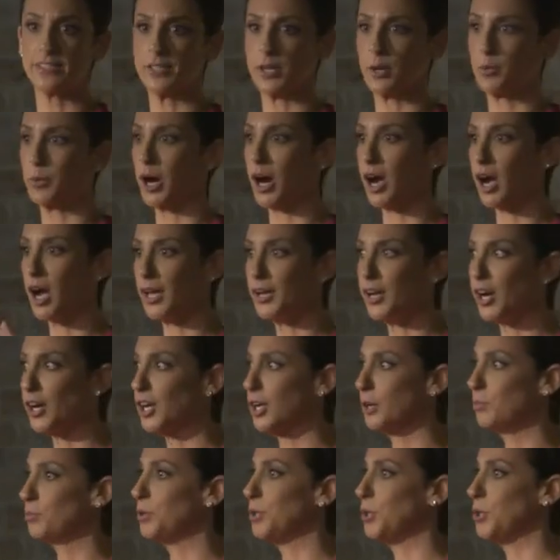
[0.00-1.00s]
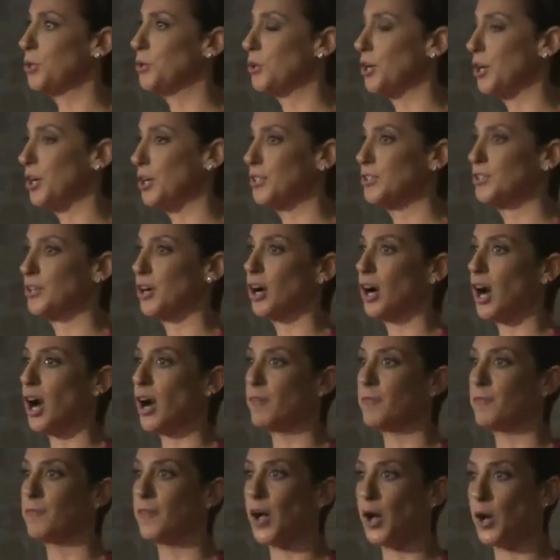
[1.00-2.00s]
or we're on our computers or
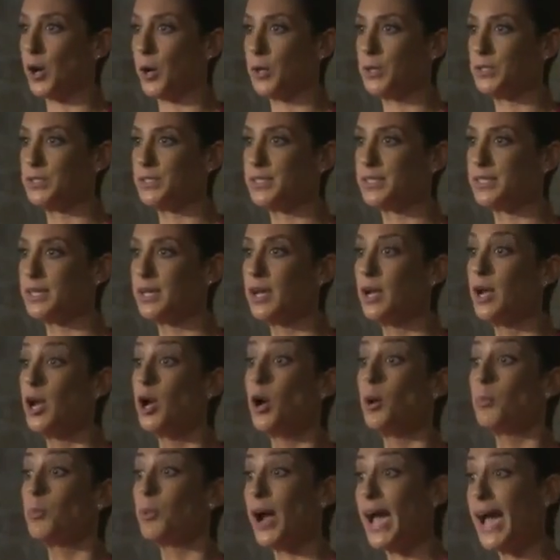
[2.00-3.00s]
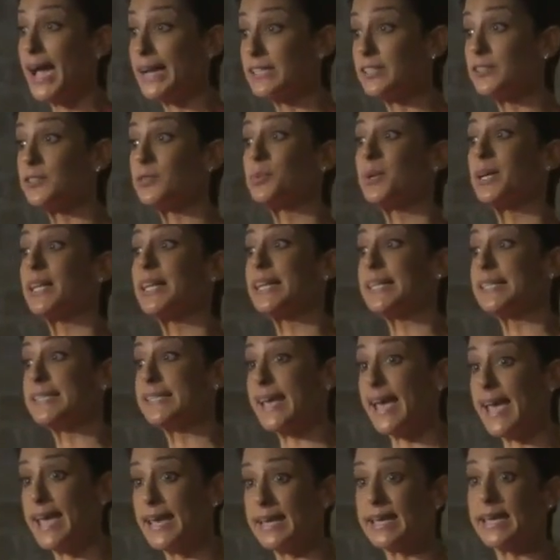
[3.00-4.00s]
our phones? Practice really
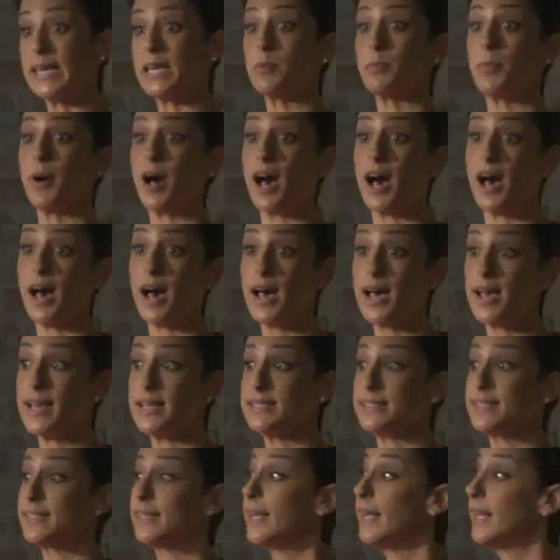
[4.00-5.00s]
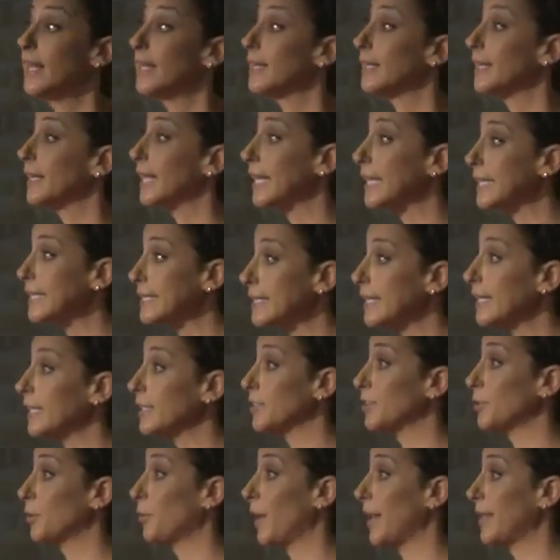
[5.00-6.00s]
taking pause, listening
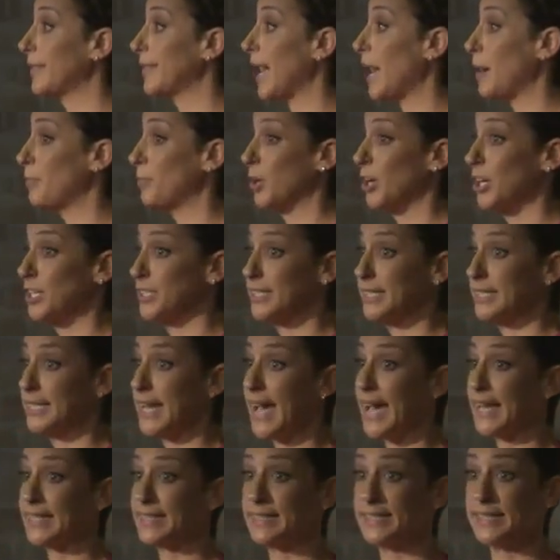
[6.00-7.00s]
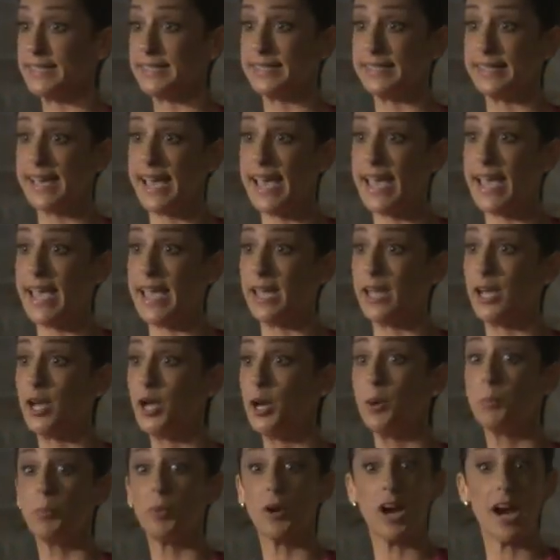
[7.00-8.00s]
to what that person has to say,
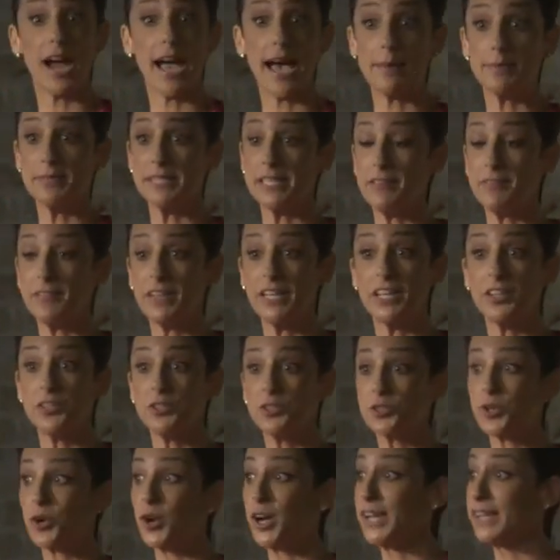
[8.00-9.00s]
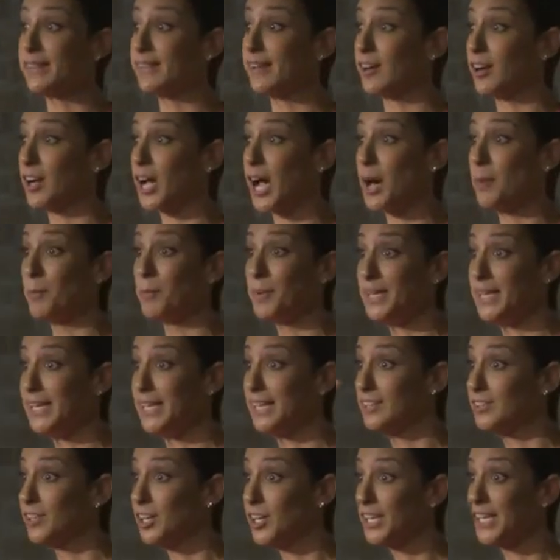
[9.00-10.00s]
perhaps even enjoying their
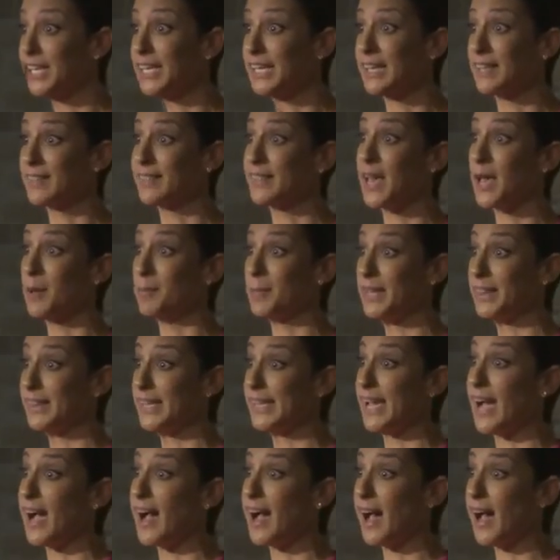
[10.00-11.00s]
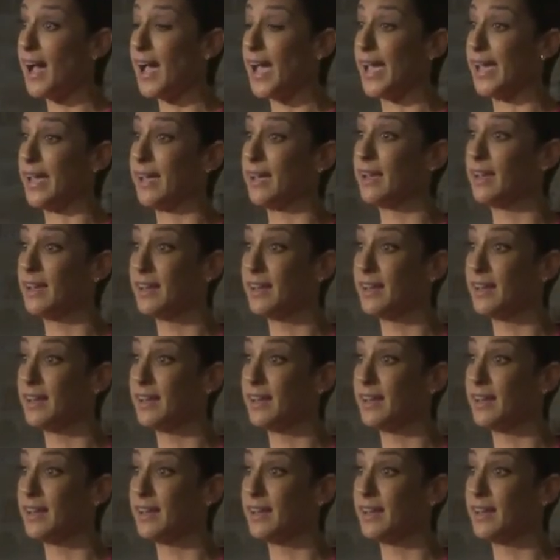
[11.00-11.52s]
company, looking at them in the eye.